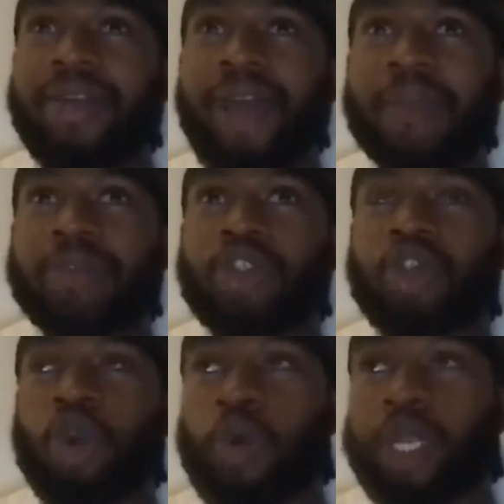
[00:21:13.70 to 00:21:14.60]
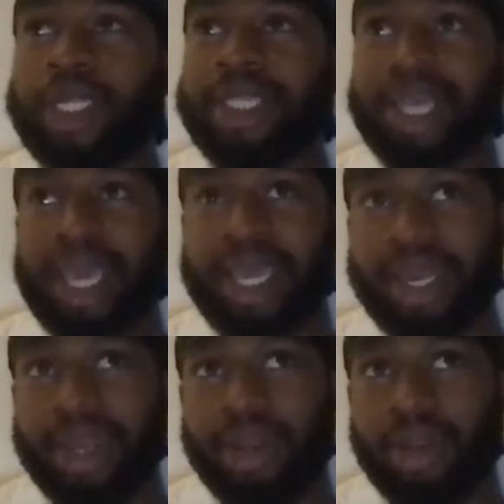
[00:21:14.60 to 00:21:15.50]
I'm so
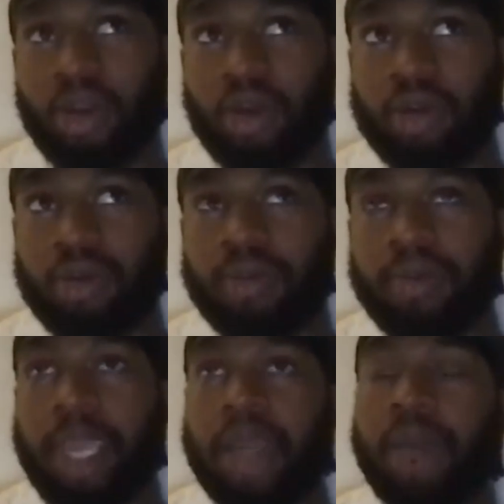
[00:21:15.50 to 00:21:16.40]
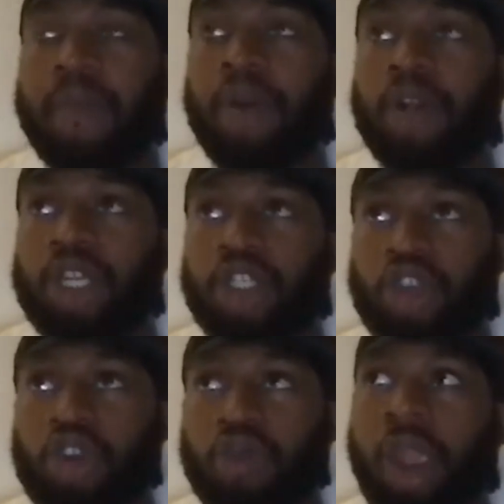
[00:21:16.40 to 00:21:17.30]
intent on being a polished
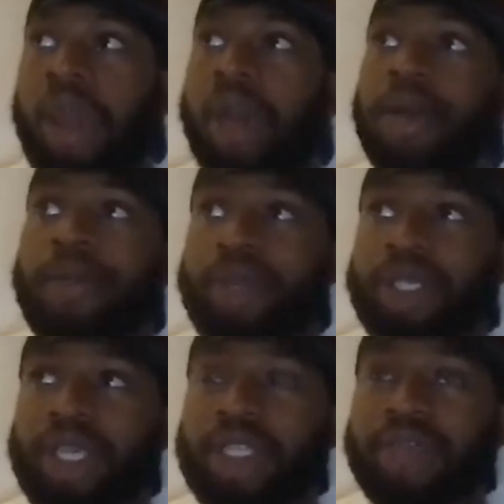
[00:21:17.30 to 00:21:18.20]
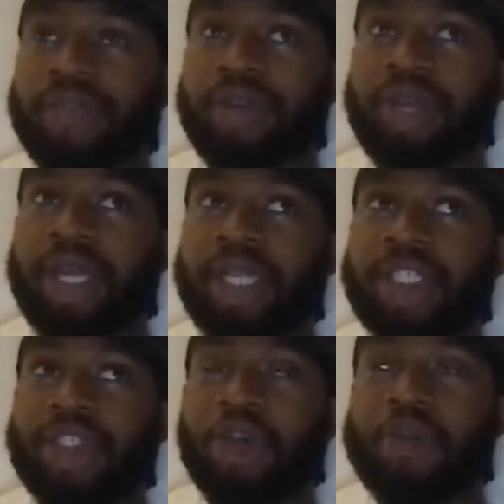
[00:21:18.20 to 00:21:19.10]
songwriter because I just feel like there's
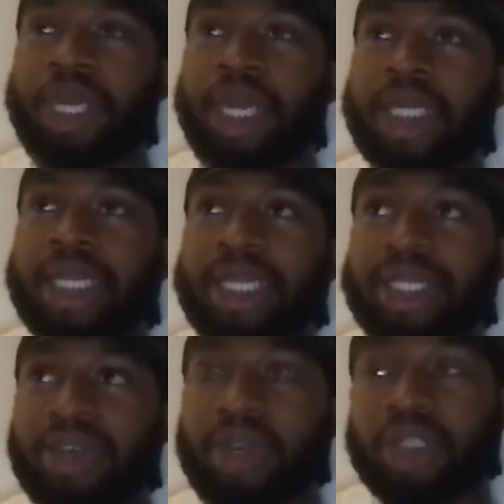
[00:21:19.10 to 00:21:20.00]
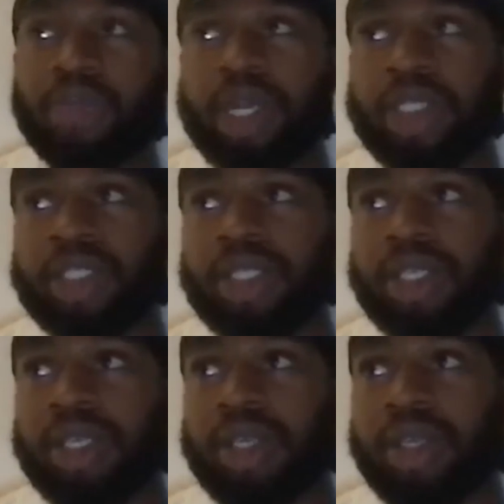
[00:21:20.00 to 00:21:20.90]
so many ideas to express.
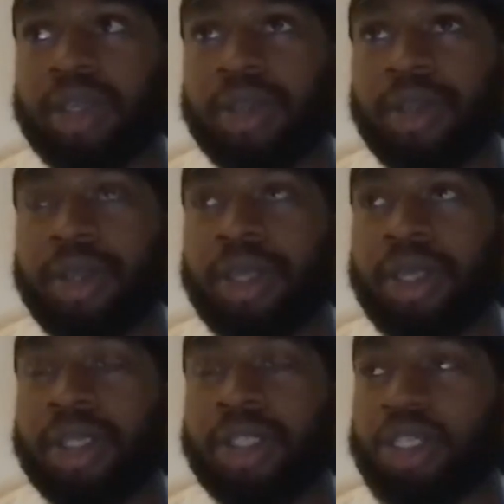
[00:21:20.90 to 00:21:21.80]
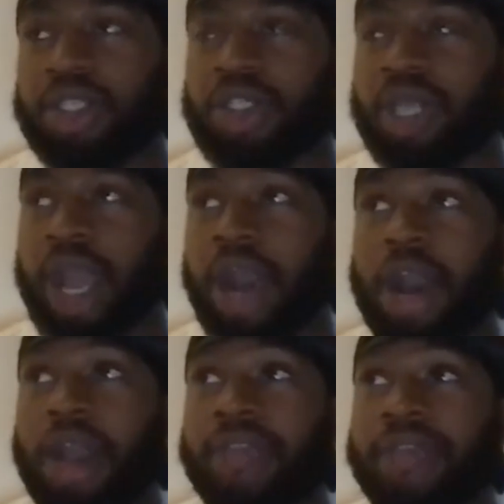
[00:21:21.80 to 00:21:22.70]
Just I
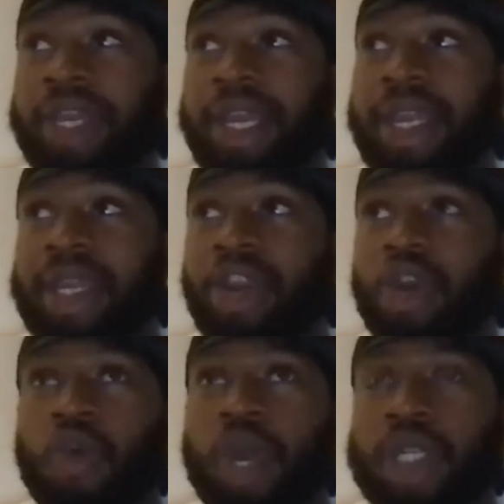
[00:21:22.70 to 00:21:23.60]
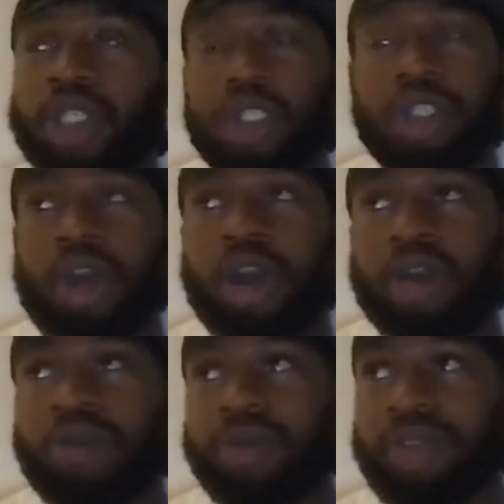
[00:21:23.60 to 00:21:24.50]
can't even know where to start
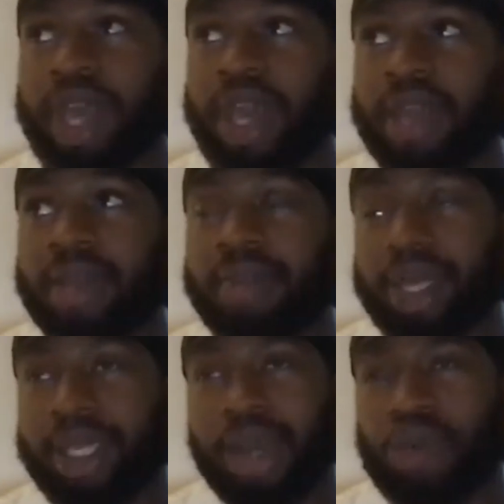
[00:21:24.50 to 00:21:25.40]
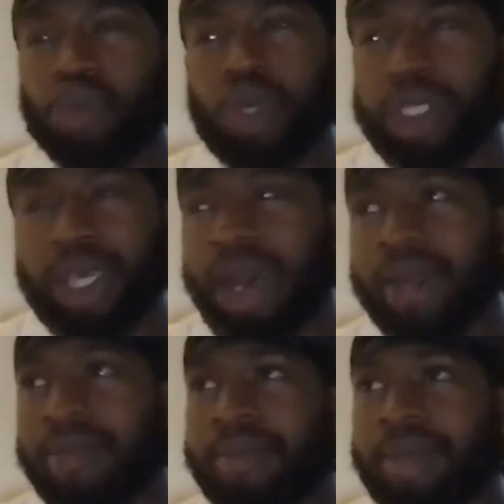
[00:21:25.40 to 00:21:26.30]
with that. But yeah, all the
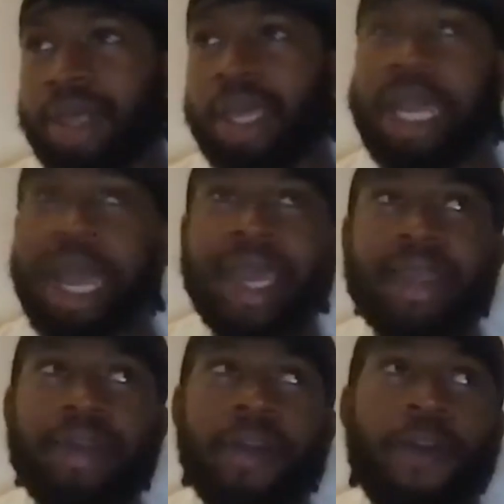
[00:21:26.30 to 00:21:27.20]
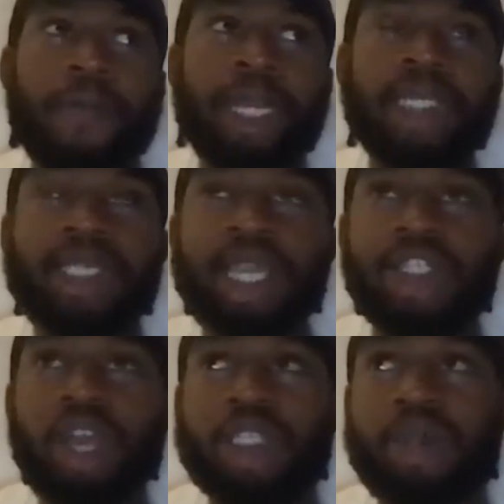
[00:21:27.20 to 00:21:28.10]
time. Like, let's say
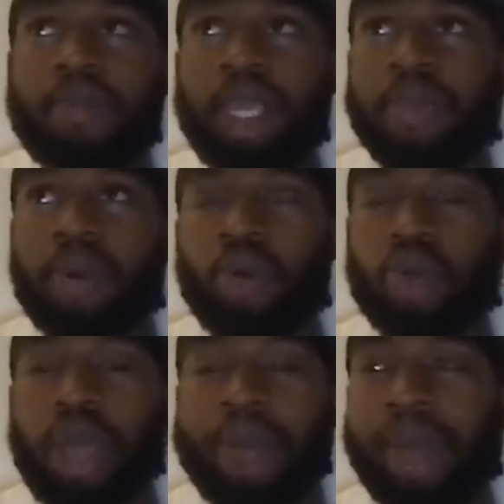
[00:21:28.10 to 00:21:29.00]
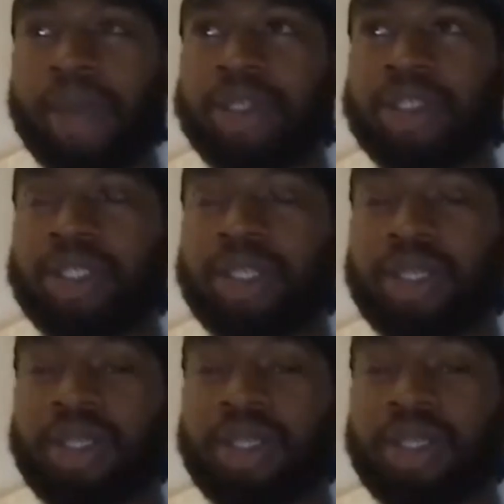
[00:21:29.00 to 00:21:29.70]
Justin Bieber, All That Matters.